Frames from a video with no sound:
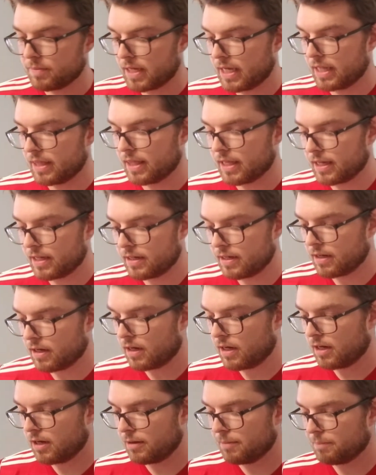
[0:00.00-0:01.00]
And then
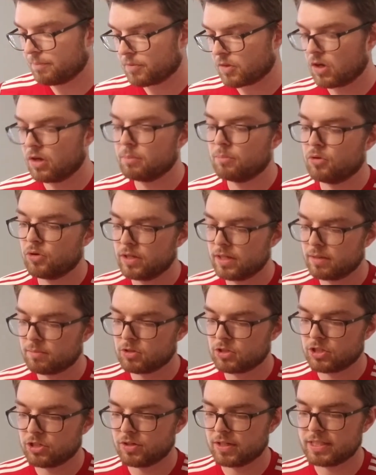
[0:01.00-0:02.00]
on point number
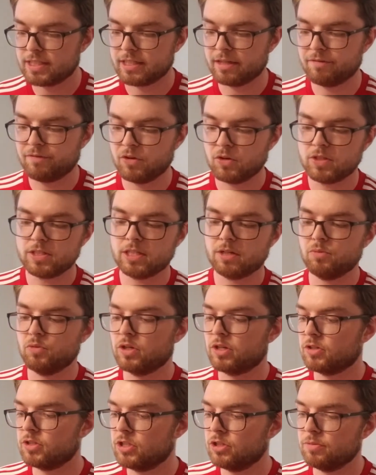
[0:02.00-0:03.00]
2, I say focus on 1
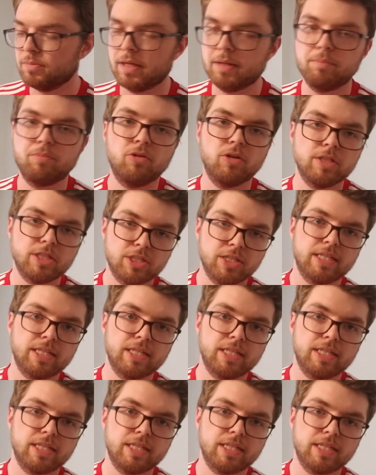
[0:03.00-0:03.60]
or 2 main points.